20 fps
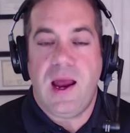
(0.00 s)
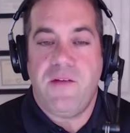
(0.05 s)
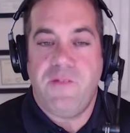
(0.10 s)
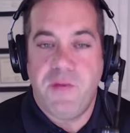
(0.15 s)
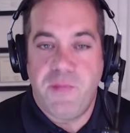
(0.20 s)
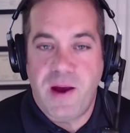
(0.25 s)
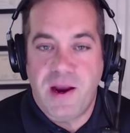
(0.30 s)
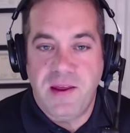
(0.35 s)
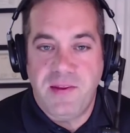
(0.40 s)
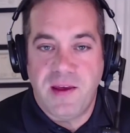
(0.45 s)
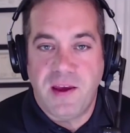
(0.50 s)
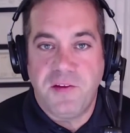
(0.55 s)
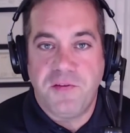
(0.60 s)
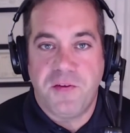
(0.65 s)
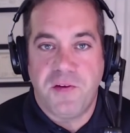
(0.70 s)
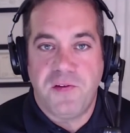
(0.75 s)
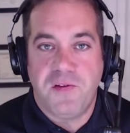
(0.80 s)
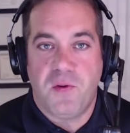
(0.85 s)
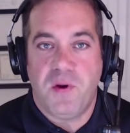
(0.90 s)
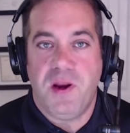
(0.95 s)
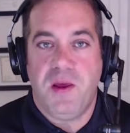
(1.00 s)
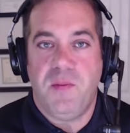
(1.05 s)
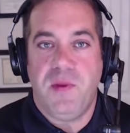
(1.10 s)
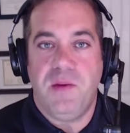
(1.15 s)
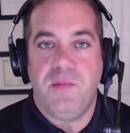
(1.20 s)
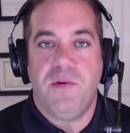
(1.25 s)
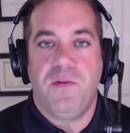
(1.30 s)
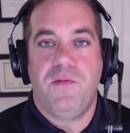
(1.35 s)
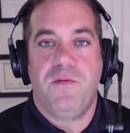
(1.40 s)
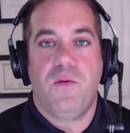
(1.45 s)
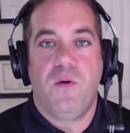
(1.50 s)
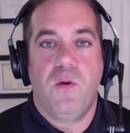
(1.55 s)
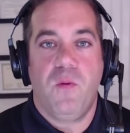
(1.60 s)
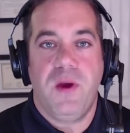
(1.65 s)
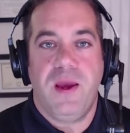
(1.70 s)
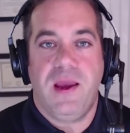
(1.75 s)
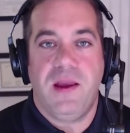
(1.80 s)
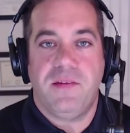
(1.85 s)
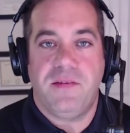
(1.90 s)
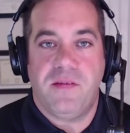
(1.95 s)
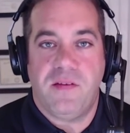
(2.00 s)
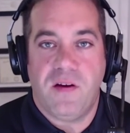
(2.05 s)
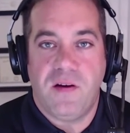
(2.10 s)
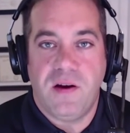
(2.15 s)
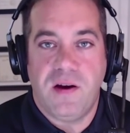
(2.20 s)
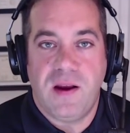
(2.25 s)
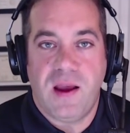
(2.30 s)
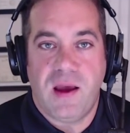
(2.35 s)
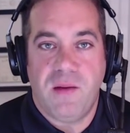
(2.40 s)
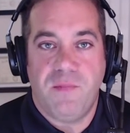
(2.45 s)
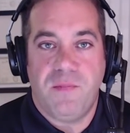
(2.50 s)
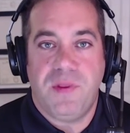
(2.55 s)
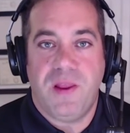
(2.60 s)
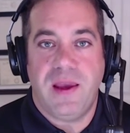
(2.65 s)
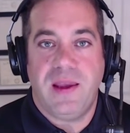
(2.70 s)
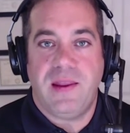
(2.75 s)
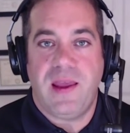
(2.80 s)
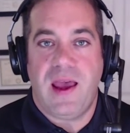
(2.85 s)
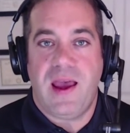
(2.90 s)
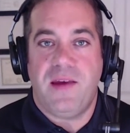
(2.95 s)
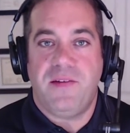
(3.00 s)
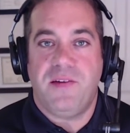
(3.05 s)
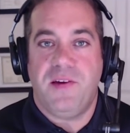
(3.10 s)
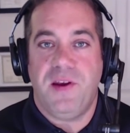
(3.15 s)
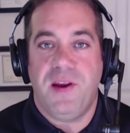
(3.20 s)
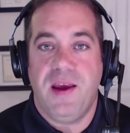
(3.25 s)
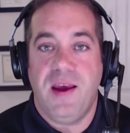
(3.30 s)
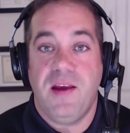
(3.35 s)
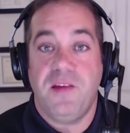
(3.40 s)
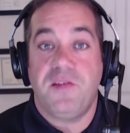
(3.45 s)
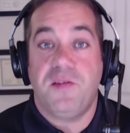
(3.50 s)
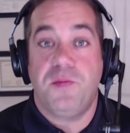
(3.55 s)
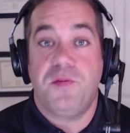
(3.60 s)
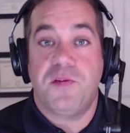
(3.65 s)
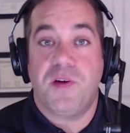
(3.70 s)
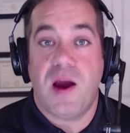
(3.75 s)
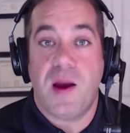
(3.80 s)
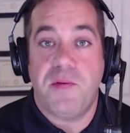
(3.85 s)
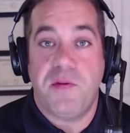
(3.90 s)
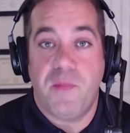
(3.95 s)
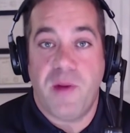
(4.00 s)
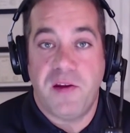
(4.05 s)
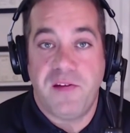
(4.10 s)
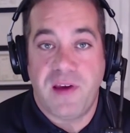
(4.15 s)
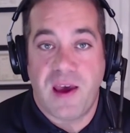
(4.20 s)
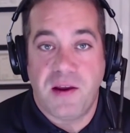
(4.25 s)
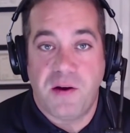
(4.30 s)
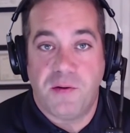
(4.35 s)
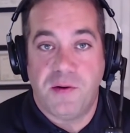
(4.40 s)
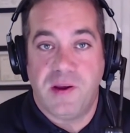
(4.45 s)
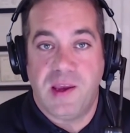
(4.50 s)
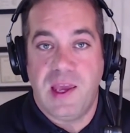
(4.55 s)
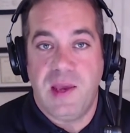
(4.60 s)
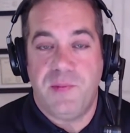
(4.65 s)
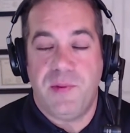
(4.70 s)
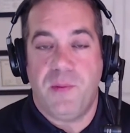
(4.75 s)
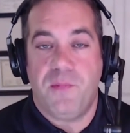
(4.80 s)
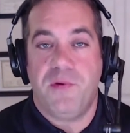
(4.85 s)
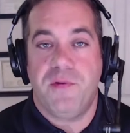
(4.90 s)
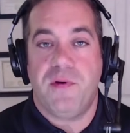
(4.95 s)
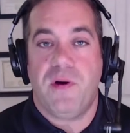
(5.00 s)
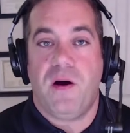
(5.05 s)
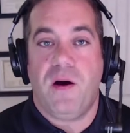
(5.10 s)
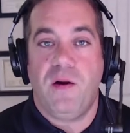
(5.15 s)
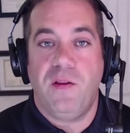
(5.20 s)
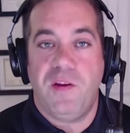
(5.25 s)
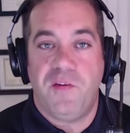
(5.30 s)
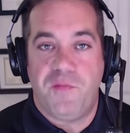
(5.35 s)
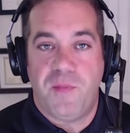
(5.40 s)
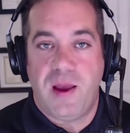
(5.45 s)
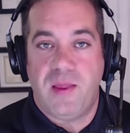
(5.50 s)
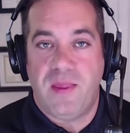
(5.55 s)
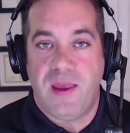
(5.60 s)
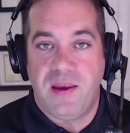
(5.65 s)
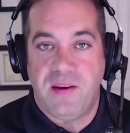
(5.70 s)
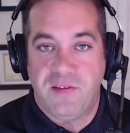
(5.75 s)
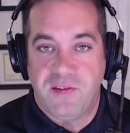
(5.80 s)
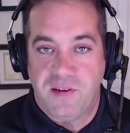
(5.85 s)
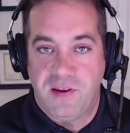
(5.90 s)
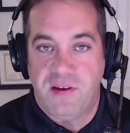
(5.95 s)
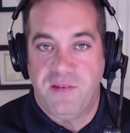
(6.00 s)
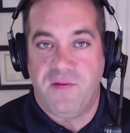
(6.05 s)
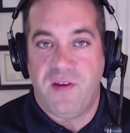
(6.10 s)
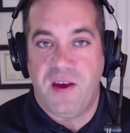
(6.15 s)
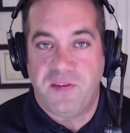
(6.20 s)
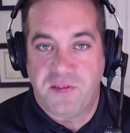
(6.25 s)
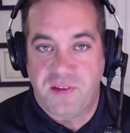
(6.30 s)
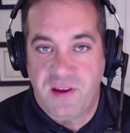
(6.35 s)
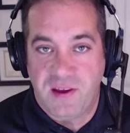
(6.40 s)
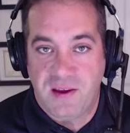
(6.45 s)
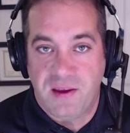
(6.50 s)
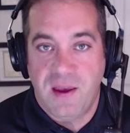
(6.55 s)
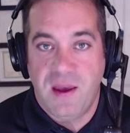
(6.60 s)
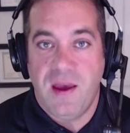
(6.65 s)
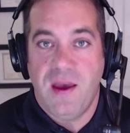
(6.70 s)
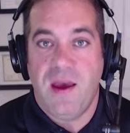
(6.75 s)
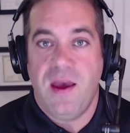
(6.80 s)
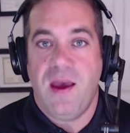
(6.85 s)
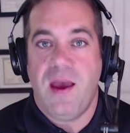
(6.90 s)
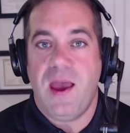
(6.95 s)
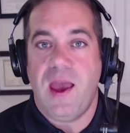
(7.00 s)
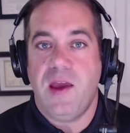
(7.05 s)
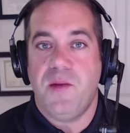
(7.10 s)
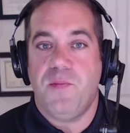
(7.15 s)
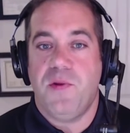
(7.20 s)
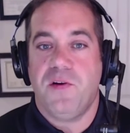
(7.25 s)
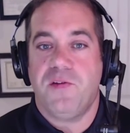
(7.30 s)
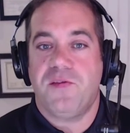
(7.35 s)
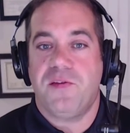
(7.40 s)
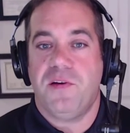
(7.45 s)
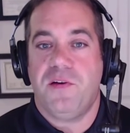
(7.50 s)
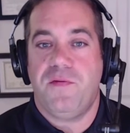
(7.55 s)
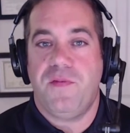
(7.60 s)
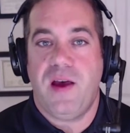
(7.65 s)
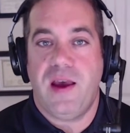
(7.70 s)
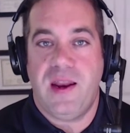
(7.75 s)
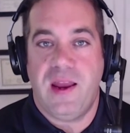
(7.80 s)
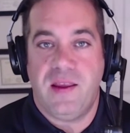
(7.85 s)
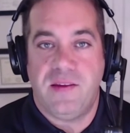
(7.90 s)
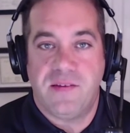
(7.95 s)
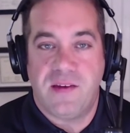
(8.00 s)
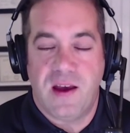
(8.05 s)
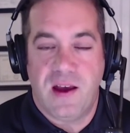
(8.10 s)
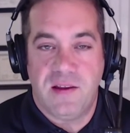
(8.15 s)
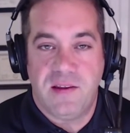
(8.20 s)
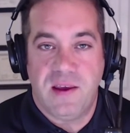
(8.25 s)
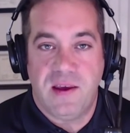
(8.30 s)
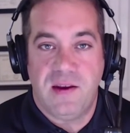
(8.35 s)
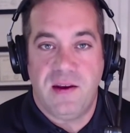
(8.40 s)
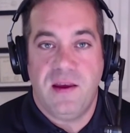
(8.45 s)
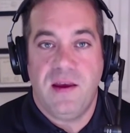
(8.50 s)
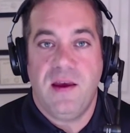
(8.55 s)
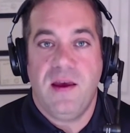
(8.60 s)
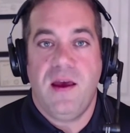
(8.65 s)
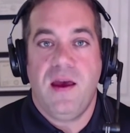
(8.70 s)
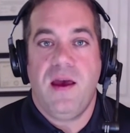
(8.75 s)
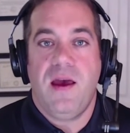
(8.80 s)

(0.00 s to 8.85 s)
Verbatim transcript: Hi, everybody. Thanks for joining me. Before we get started, I'd like to ask you to hit subscribe to my channel to keep up with all of my latest investing and personal finance content.